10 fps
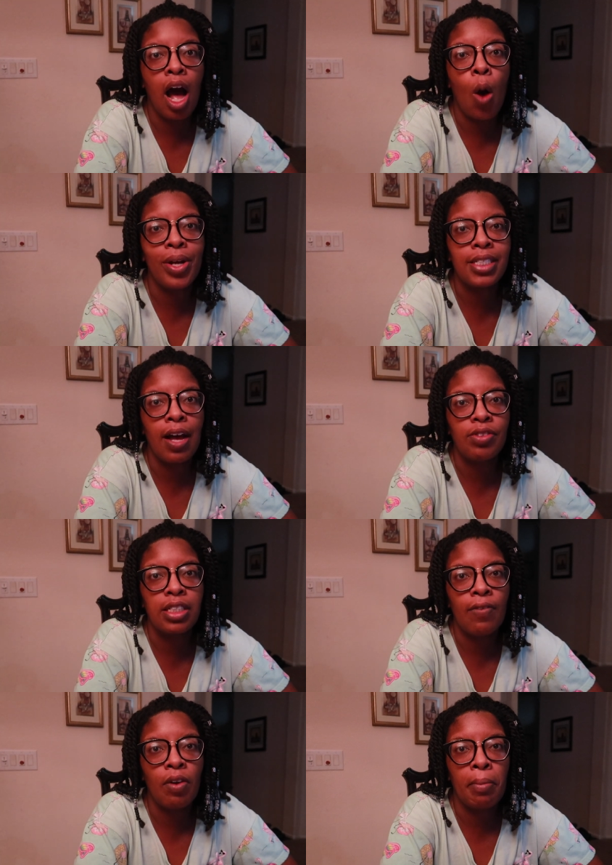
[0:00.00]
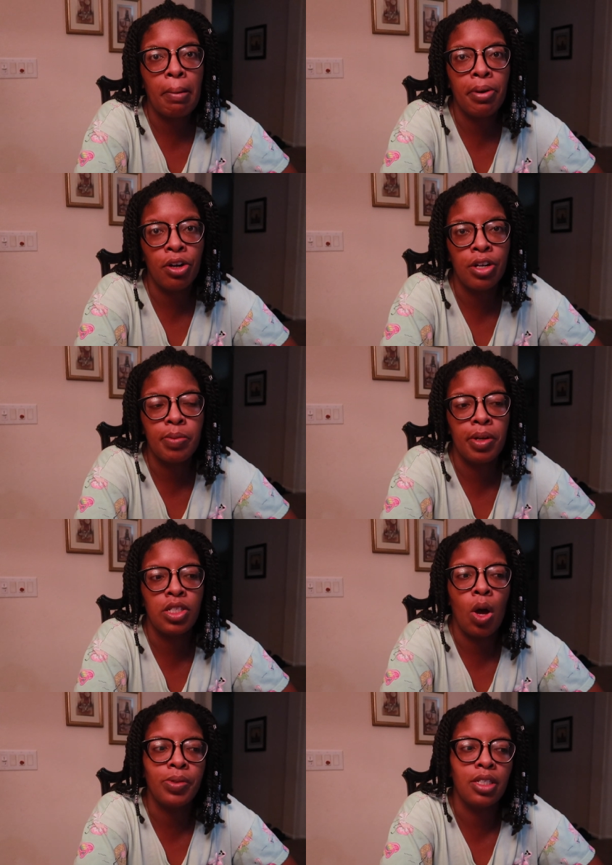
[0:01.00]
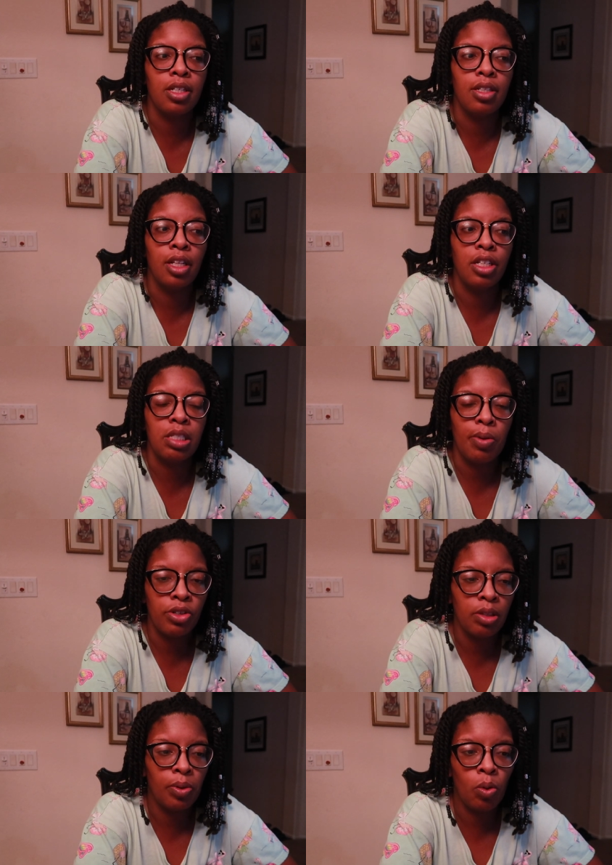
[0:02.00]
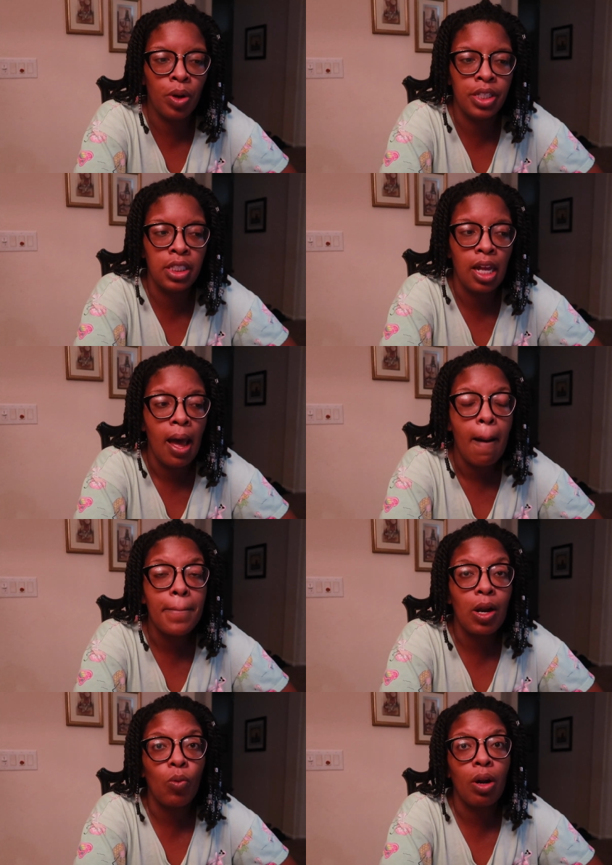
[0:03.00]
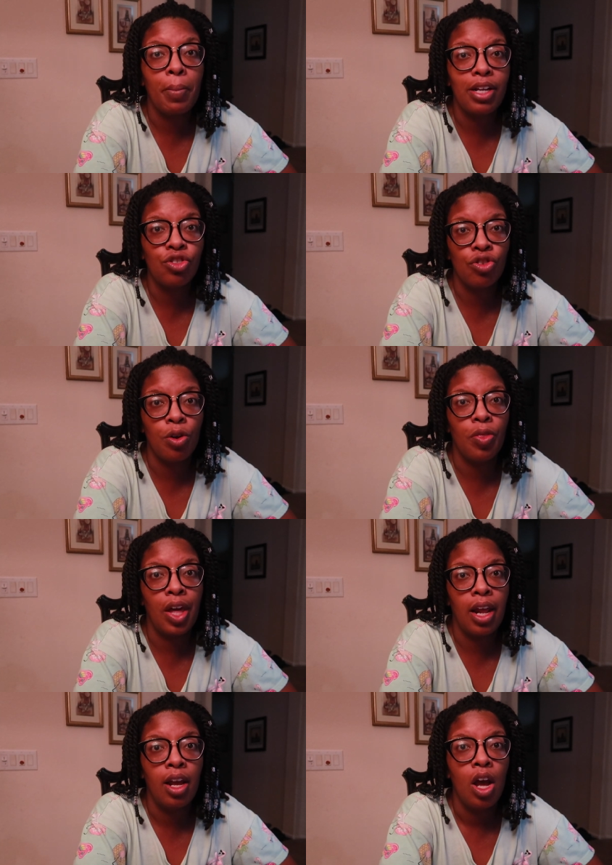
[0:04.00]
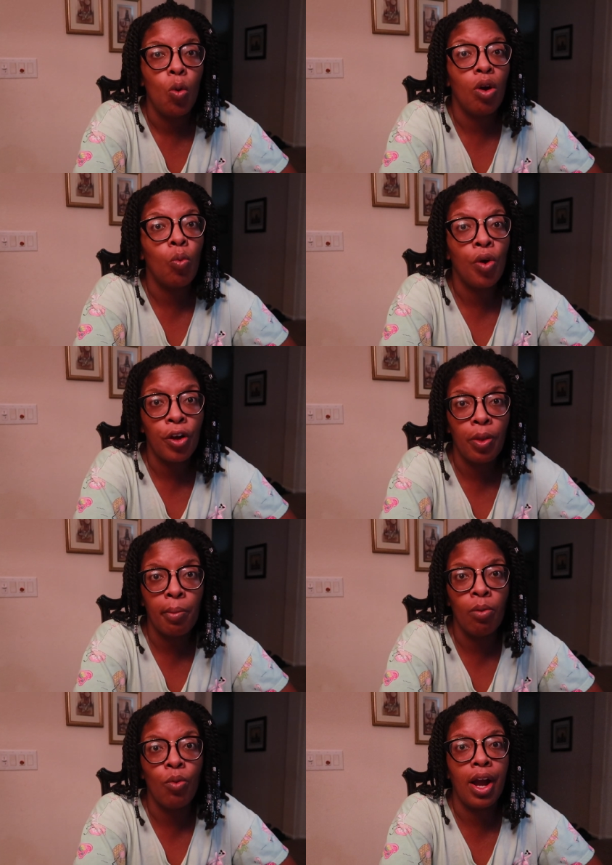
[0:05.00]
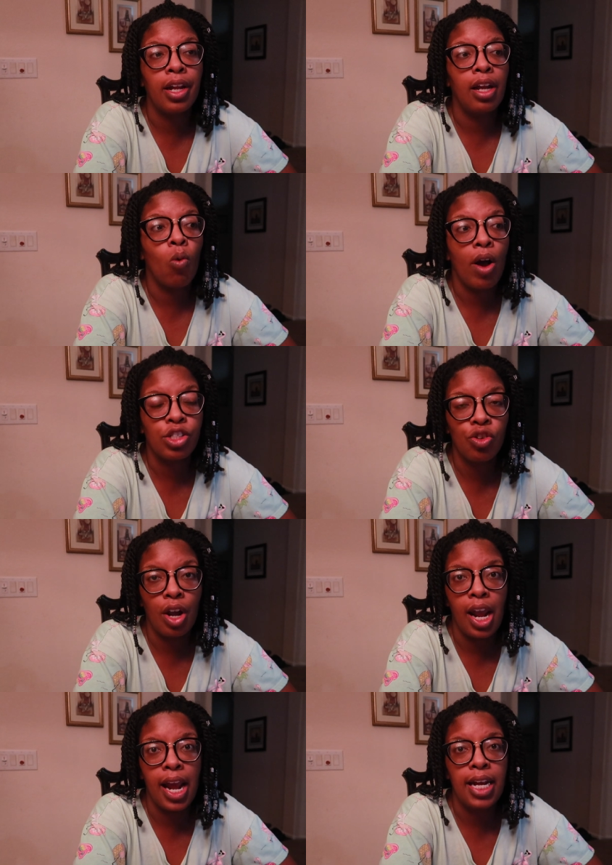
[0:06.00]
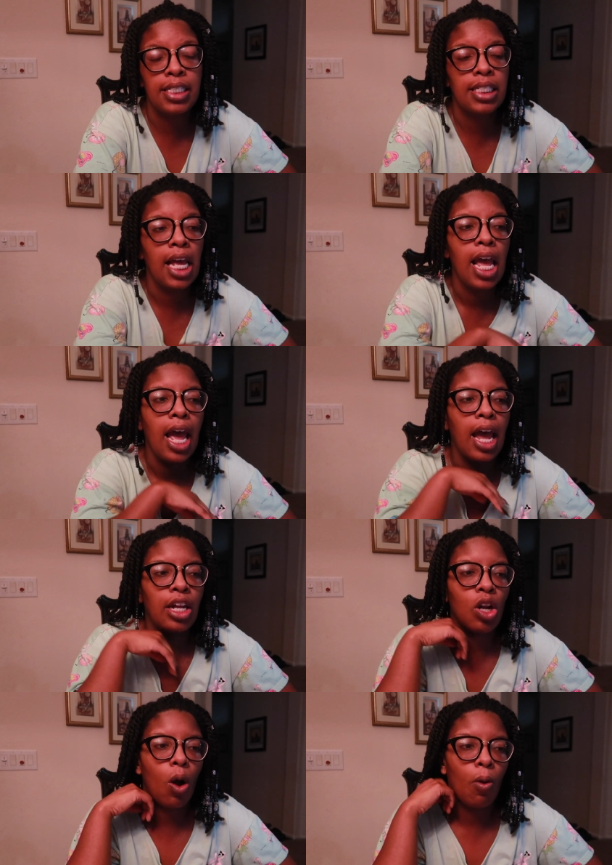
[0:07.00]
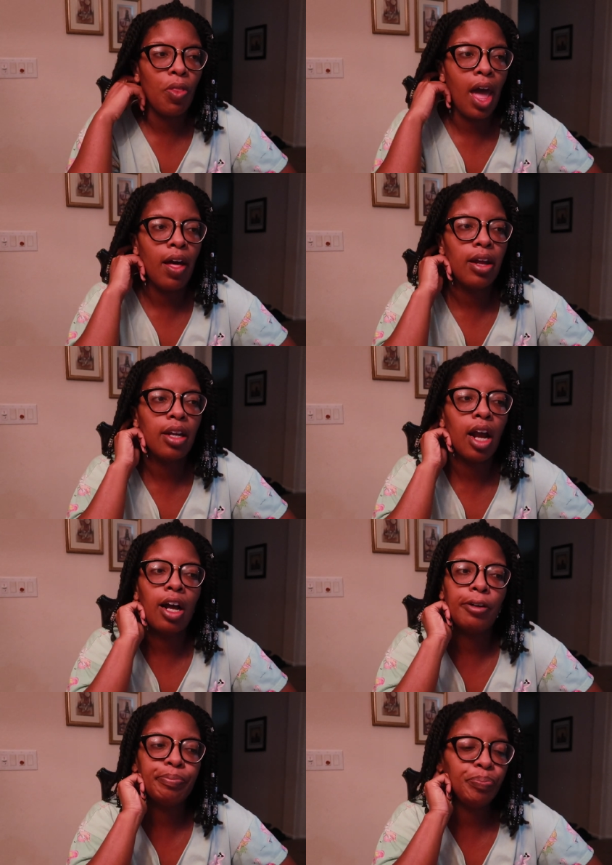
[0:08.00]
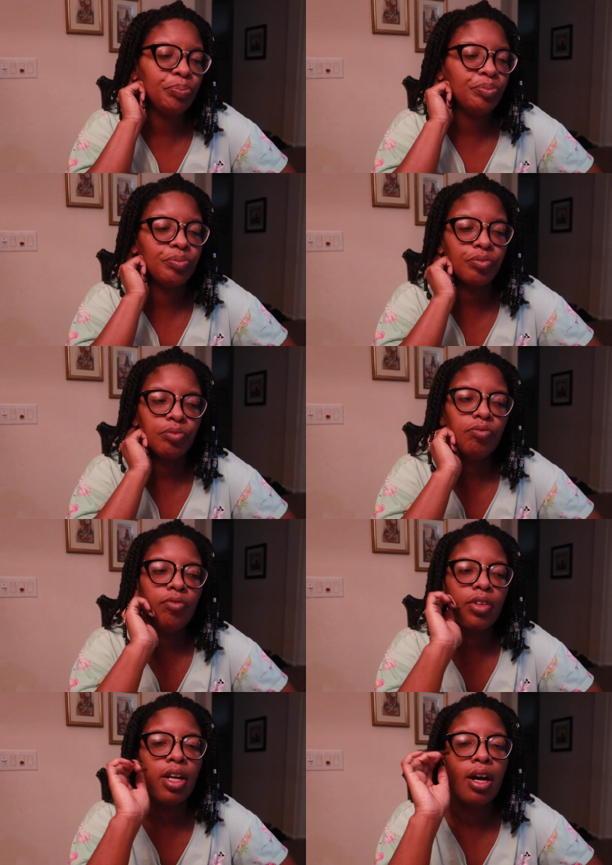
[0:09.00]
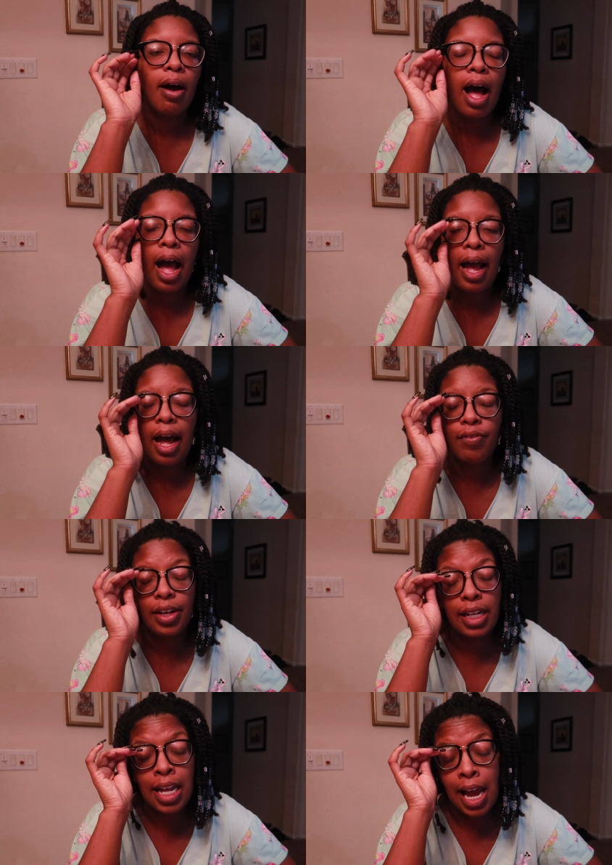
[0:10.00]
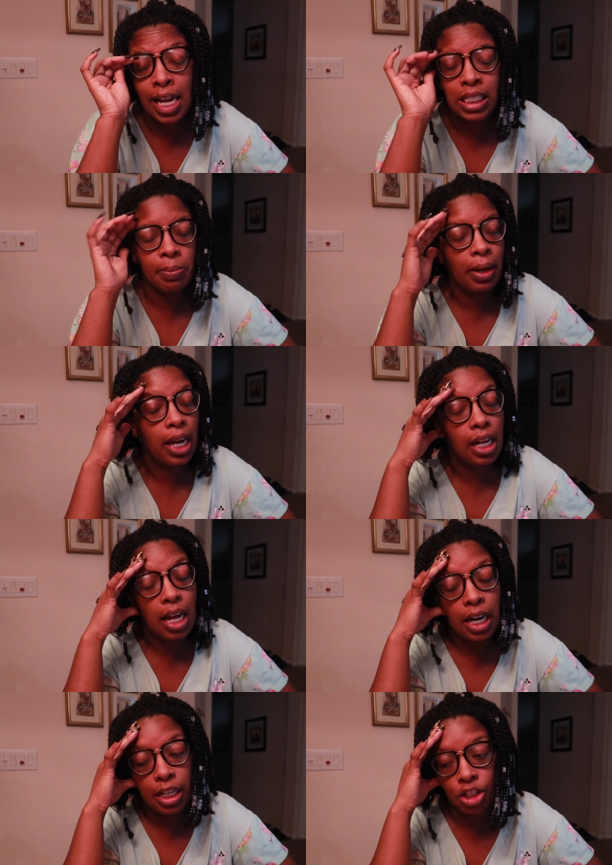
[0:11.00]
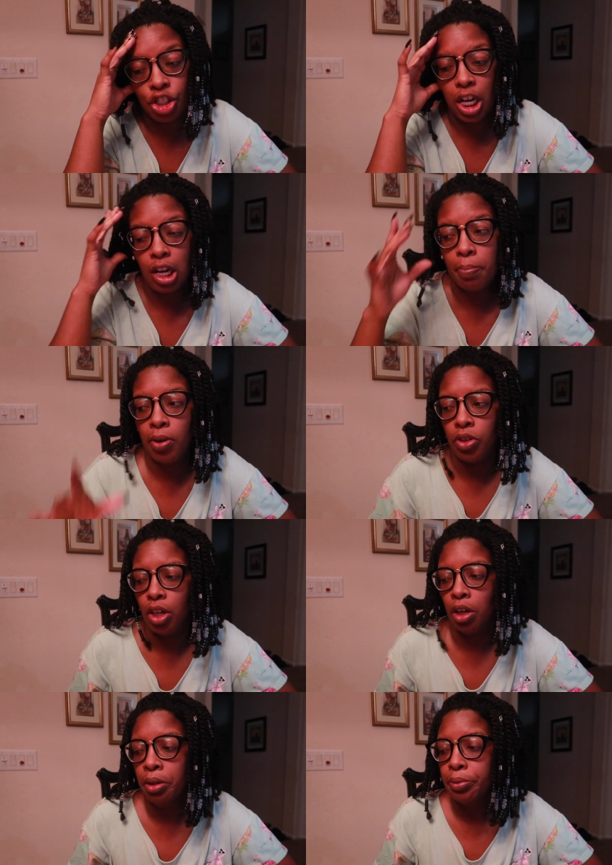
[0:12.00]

always have stuff in my purse, but it's always the, the disposable ones. But I wanna make sure that we're wearing them correctly, washing our hands and all that. Um, I have a classmate, I need to check up on her